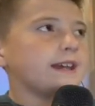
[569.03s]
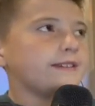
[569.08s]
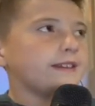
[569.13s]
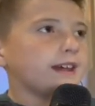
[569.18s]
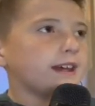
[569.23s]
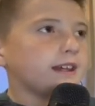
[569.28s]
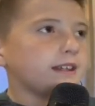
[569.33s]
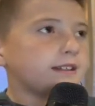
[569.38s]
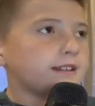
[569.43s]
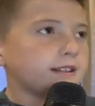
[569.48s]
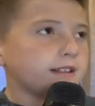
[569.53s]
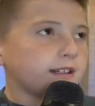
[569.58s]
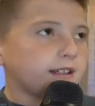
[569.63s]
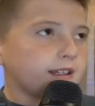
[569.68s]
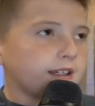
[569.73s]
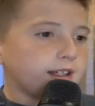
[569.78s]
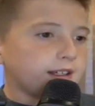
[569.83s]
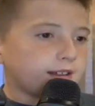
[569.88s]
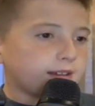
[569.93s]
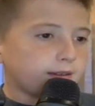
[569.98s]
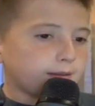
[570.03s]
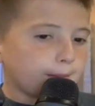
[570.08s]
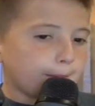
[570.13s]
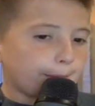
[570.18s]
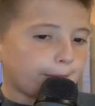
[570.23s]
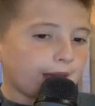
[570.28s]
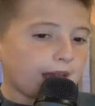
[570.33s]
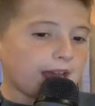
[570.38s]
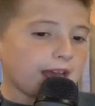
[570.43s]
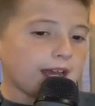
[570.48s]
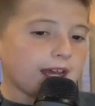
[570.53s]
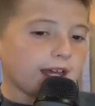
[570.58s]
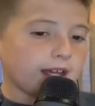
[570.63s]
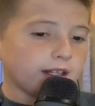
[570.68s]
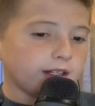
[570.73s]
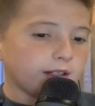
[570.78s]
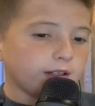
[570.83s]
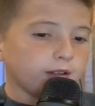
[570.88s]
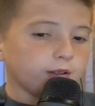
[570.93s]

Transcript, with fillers: that it's bad,